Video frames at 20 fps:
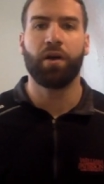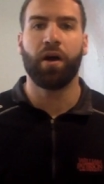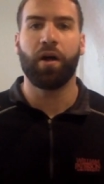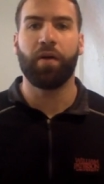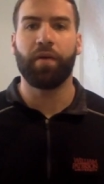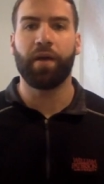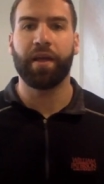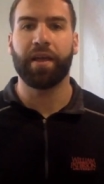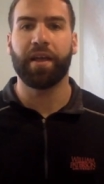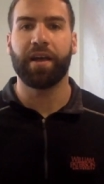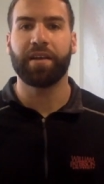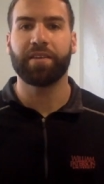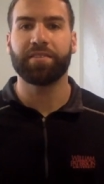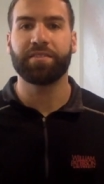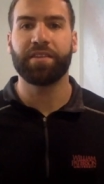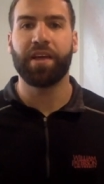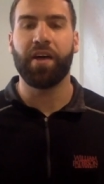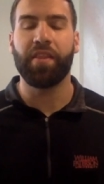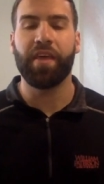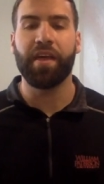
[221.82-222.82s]
Alright guys,
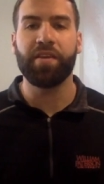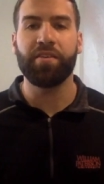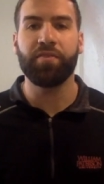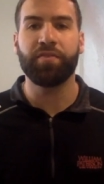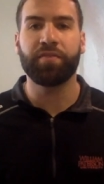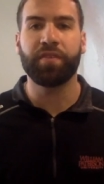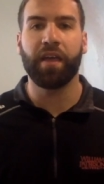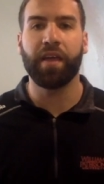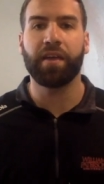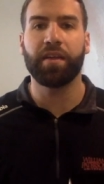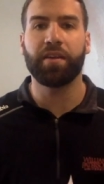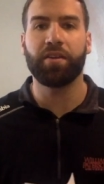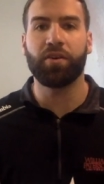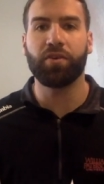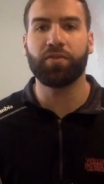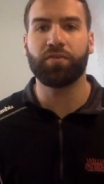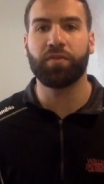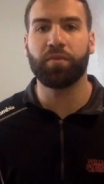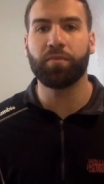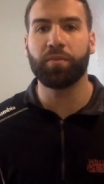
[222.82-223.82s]
now that you've taken
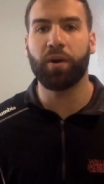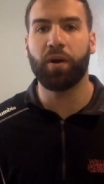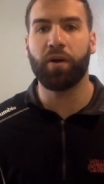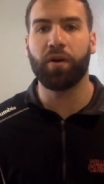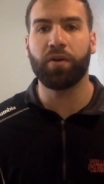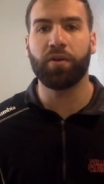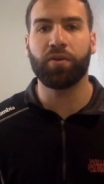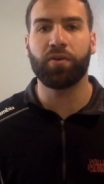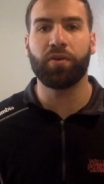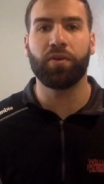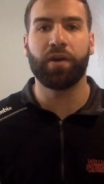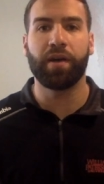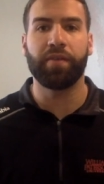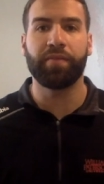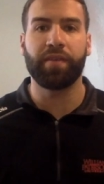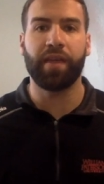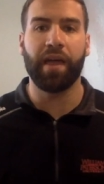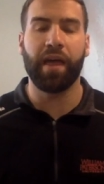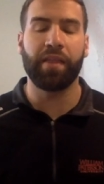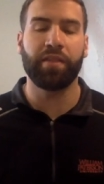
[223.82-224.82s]
notes from the article
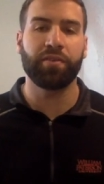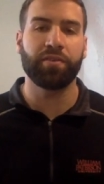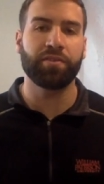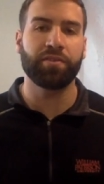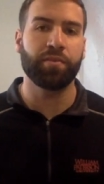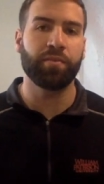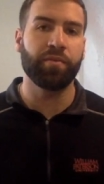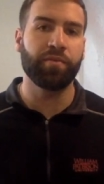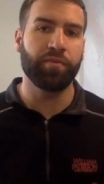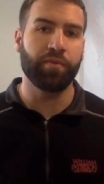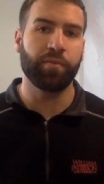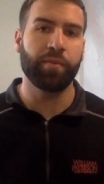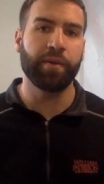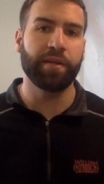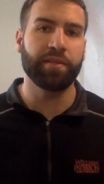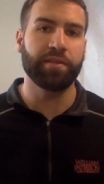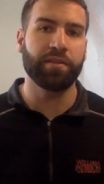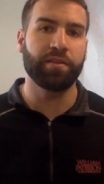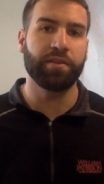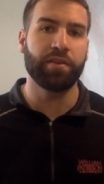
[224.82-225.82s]
and gathered some
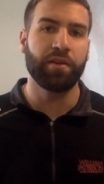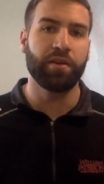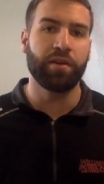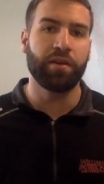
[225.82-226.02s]
information,